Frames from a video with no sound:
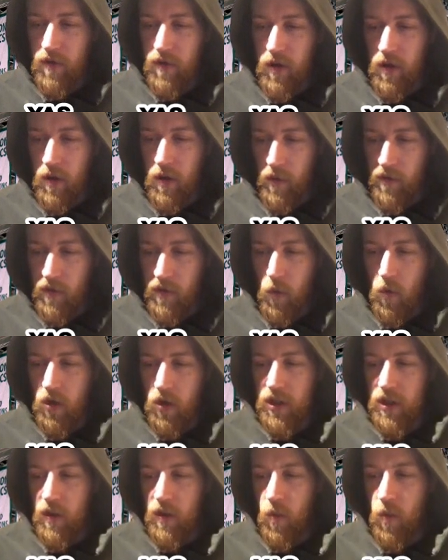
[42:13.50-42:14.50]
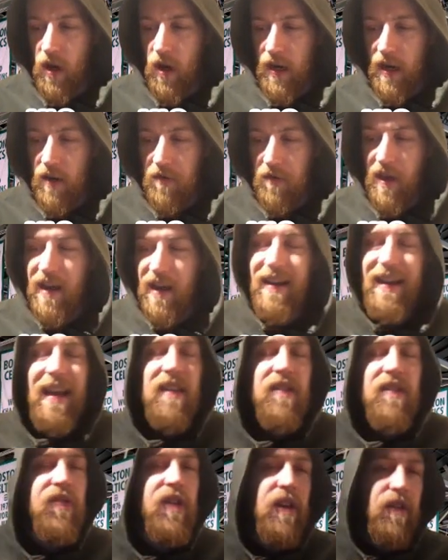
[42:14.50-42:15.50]
the Washington workouts. And I
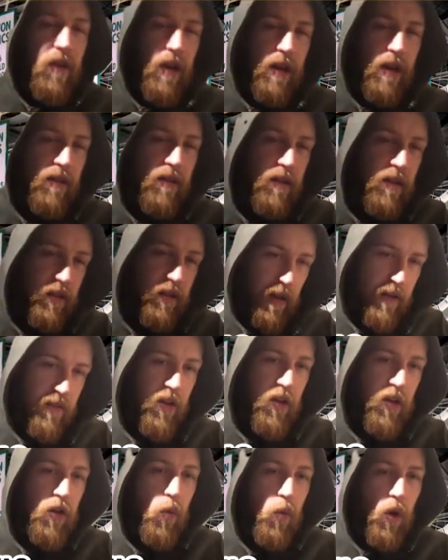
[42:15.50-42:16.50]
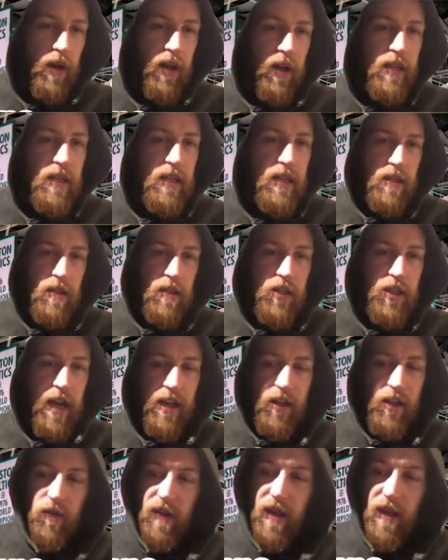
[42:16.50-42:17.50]
guess I tell you what, this is
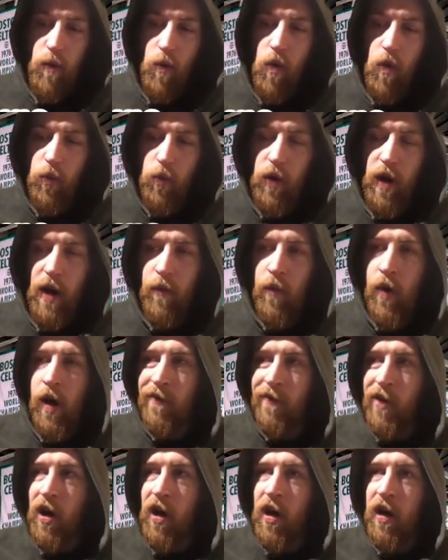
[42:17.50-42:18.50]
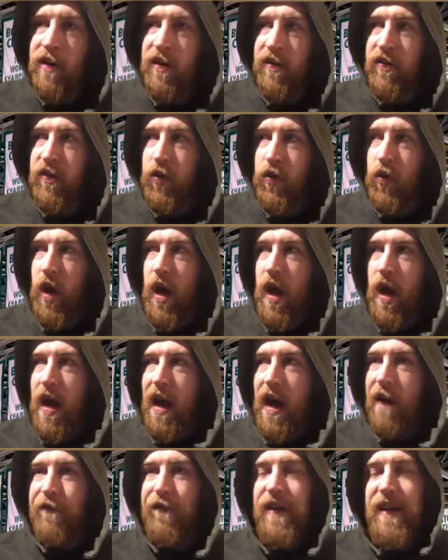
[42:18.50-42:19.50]
Shaq. You say, what would I rather Harden do?
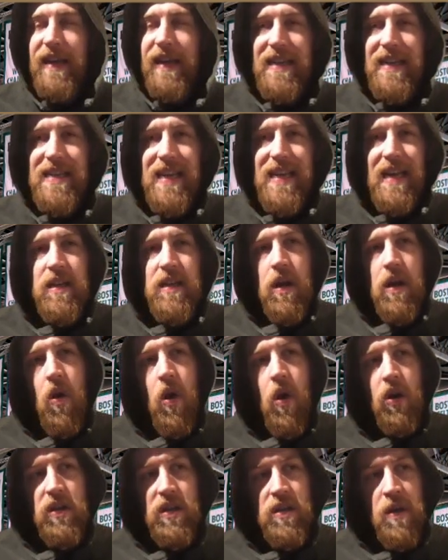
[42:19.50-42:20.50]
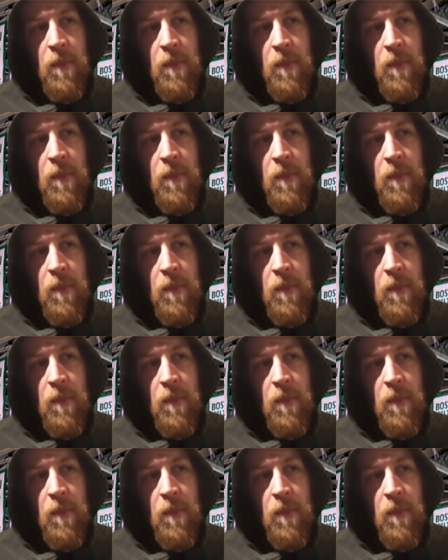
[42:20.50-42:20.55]
I think it says a lot just